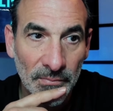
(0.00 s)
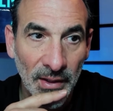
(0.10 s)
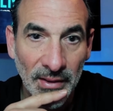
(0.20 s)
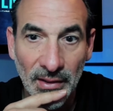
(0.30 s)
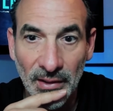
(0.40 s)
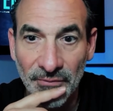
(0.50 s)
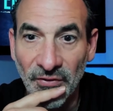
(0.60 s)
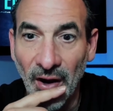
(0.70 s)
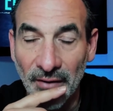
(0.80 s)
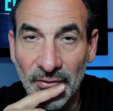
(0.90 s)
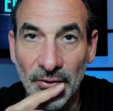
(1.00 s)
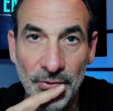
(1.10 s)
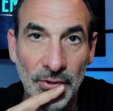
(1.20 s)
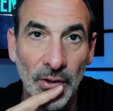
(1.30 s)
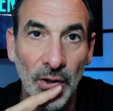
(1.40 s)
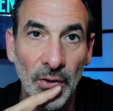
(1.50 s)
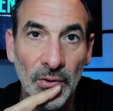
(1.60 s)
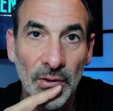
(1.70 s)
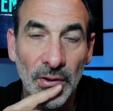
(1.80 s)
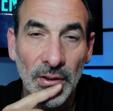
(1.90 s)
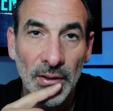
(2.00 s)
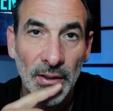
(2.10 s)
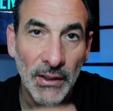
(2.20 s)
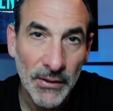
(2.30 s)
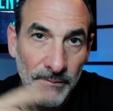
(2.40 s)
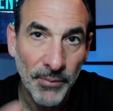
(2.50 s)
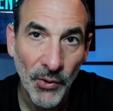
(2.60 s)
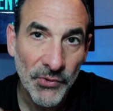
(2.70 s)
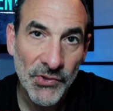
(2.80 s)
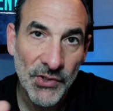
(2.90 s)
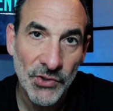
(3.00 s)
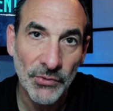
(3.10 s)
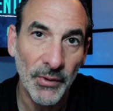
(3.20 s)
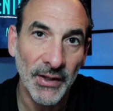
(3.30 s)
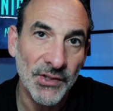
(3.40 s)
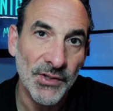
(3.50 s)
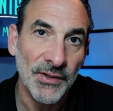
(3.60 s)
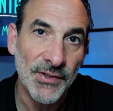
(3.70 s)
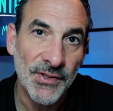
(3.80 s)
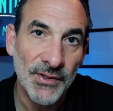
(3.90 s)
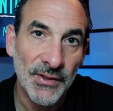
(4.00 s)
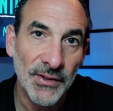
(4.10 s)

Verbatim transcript: I think 5 years ago. And in both situations,